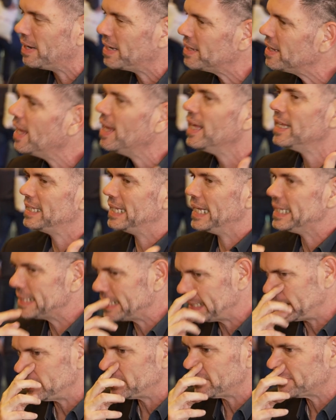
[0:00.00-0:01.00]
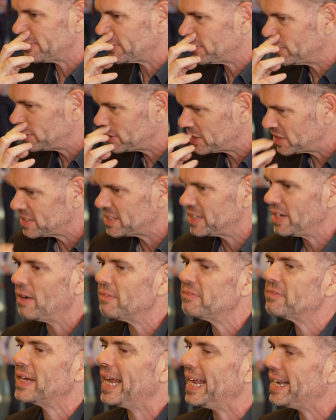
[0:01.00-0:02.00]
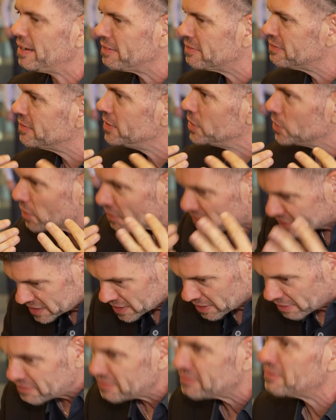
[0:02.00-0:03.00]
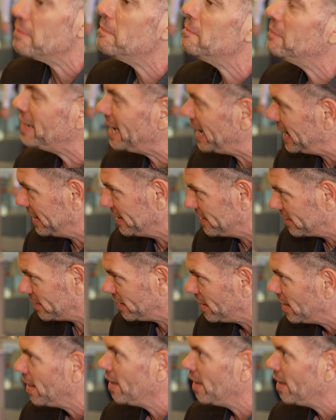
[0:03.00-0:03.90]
but that sense of urgency of getting yourself familiar